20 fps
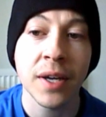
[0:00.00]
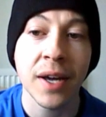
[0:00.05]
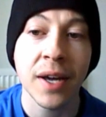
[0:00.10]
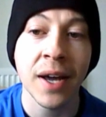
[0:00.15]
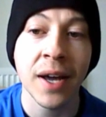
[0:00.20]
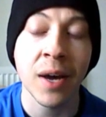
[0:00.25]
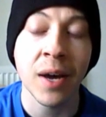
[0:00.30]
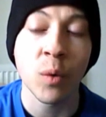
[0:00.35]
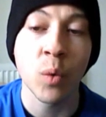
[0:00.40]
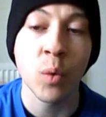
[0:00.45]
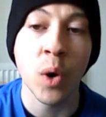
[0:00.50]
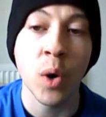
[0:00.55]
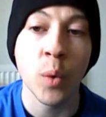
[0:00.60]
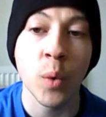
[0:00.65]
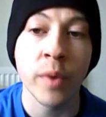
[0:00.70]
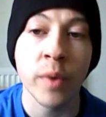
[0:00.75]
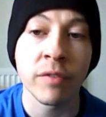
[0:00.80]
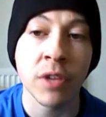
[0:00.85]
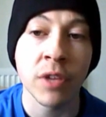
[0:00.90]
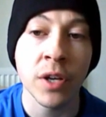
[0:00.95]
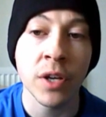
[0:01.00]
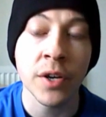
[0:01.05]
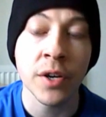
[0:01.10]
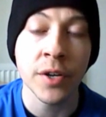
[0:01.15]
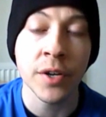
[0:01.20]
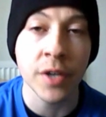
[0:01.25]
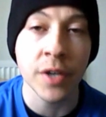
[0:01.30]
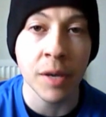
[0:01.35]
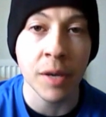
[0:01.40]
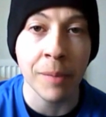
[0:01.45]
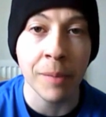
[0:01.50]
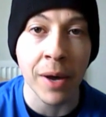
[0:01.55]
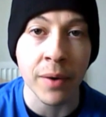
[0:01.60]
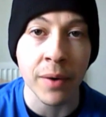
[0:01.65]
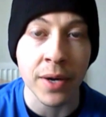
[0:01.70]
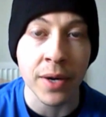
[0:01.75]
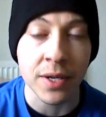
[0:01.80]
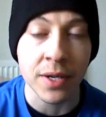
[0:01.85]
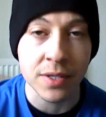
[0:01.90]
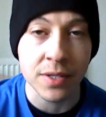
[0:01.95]
at what we've learned
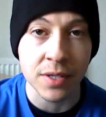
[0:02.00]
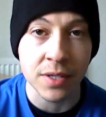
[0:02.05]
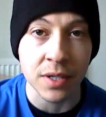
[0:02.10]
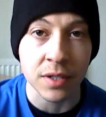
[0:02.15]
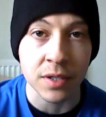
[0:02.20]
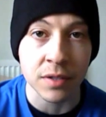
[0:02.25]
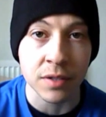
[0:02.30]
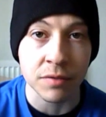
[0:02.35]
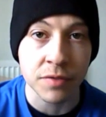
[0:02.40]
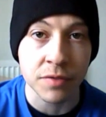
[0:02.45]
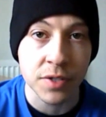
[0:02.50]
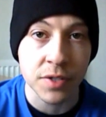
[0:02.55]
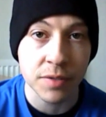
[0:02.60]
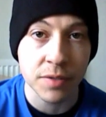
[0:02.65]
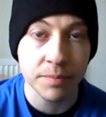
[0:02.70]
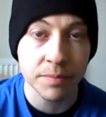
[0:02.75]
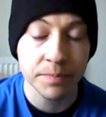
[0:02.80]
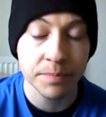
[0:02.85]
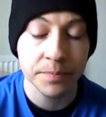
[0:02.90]
about ourselves,